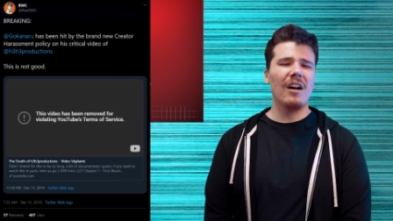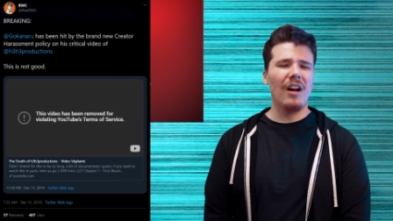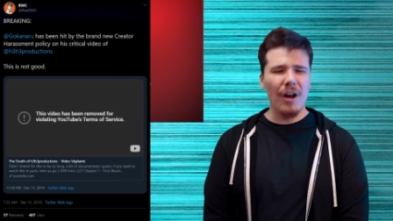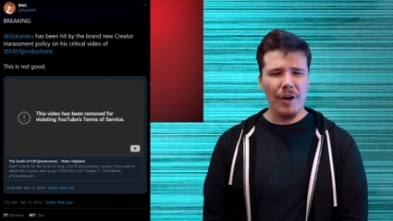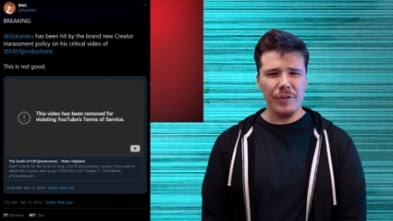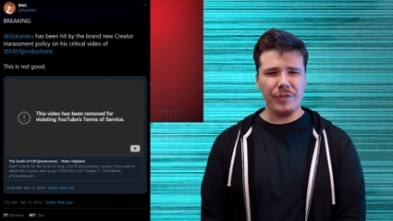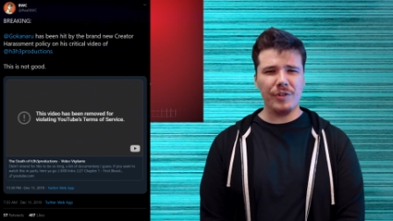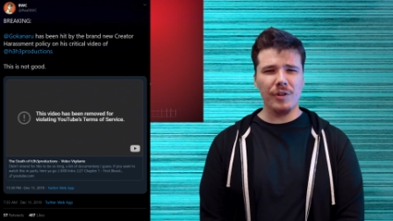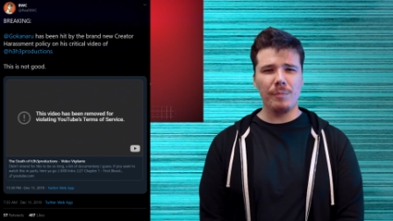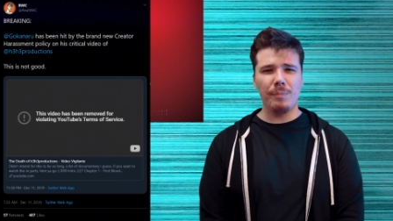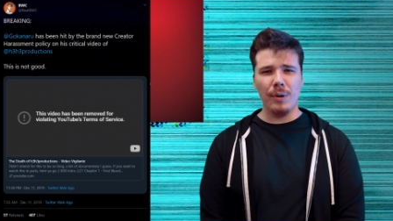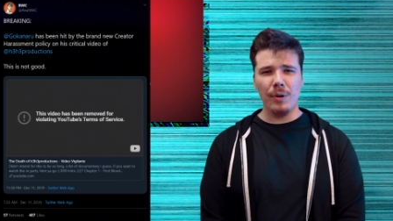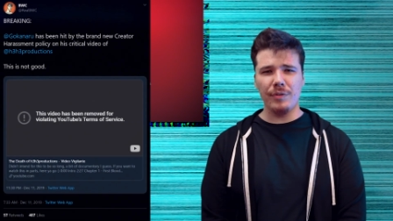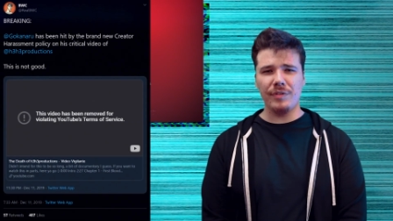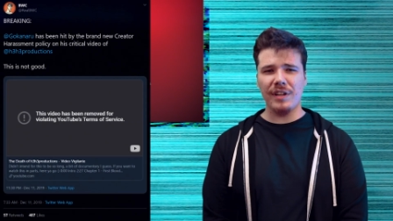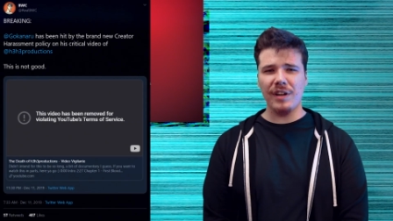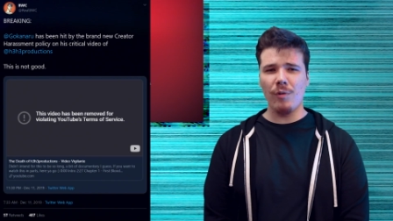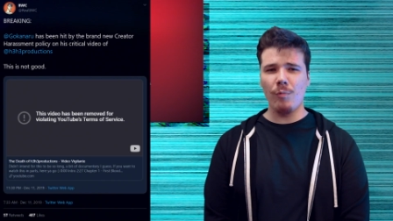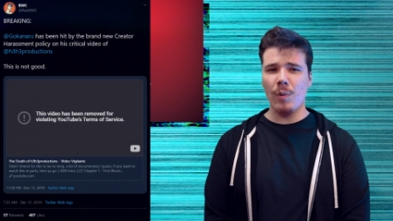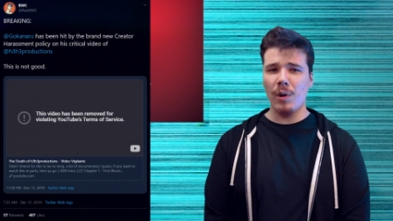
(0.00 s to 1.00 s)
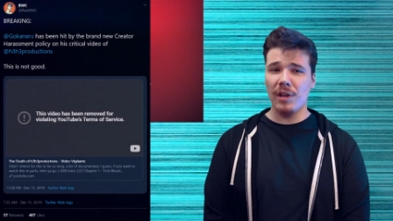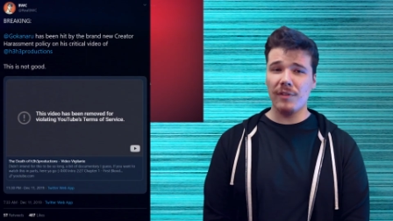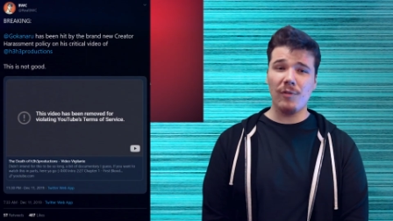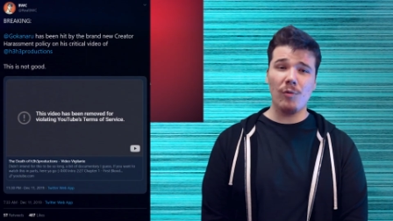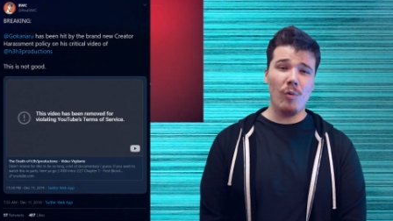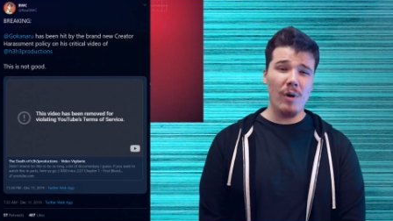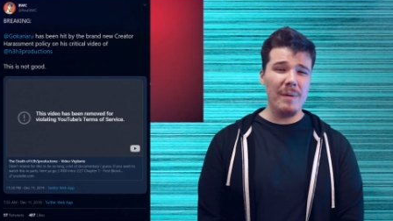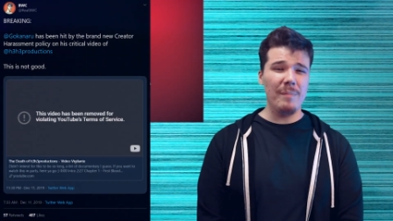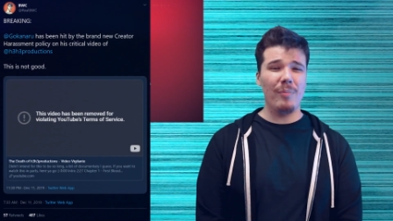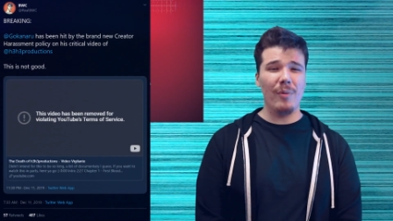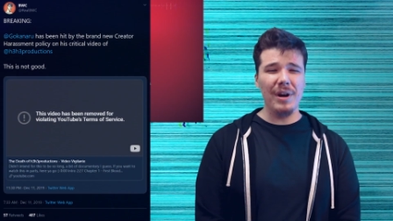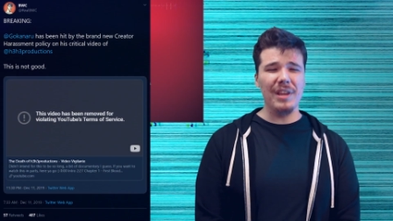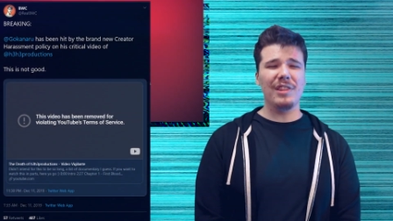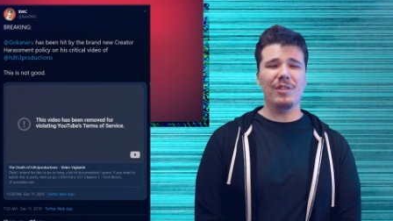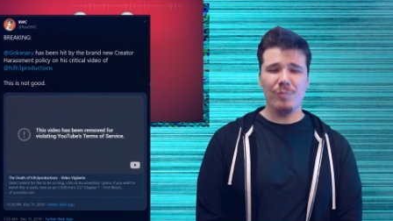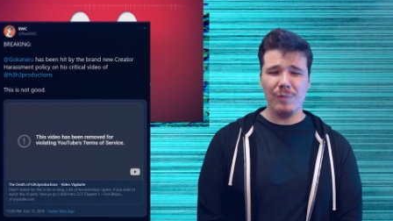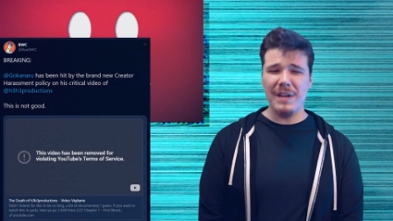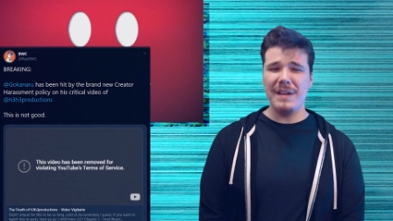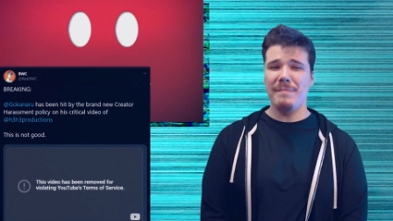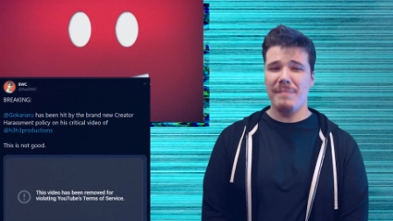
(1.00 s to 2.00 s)
also boasting well over
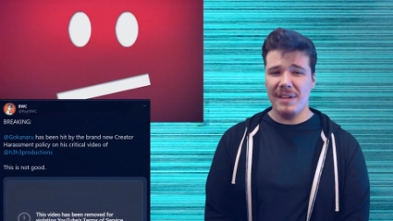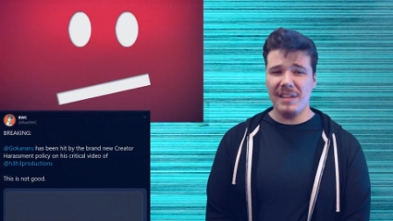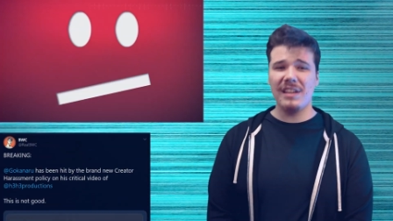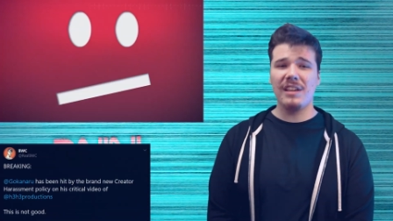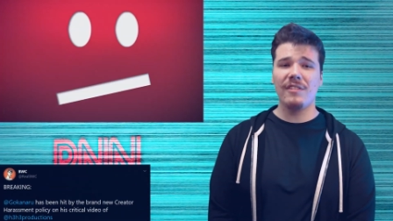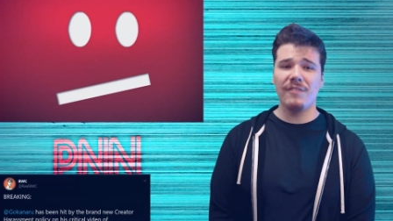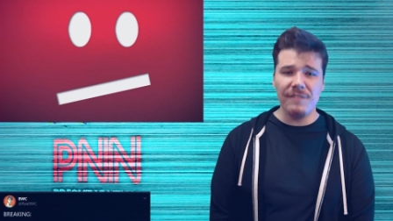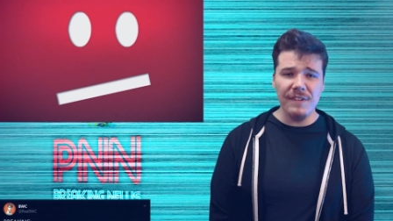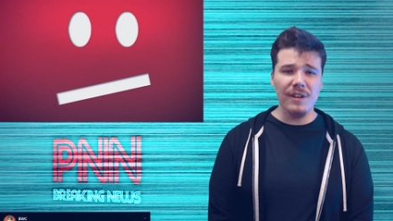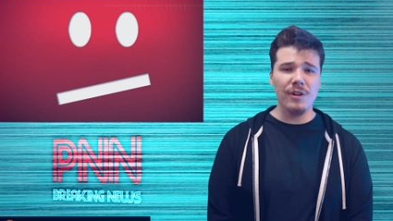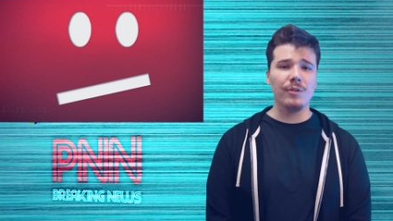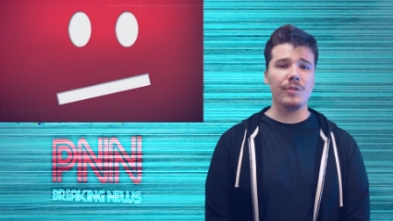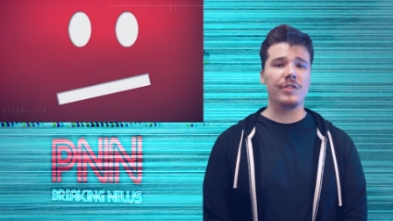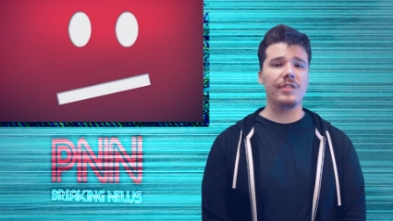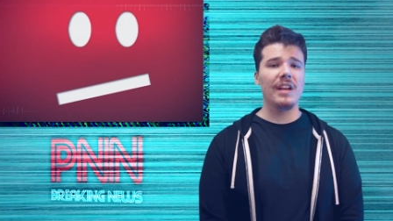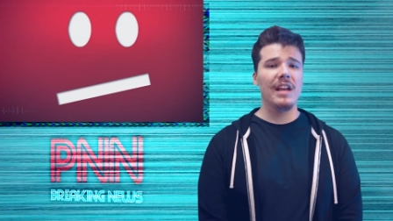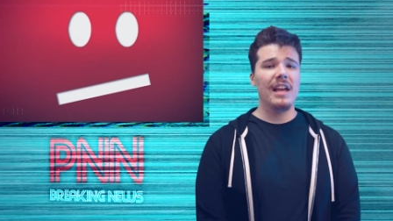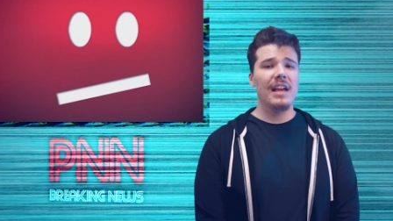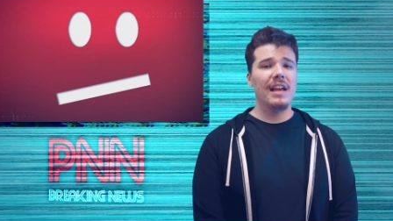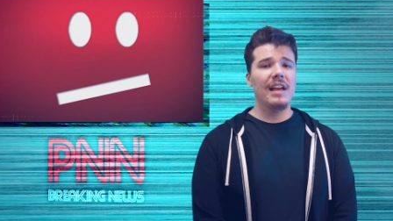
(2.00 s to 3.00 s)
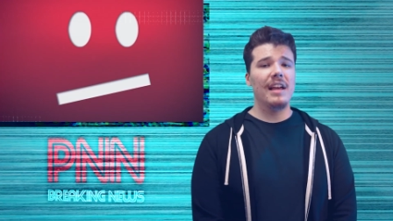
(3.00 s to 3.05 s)
1.3 million views.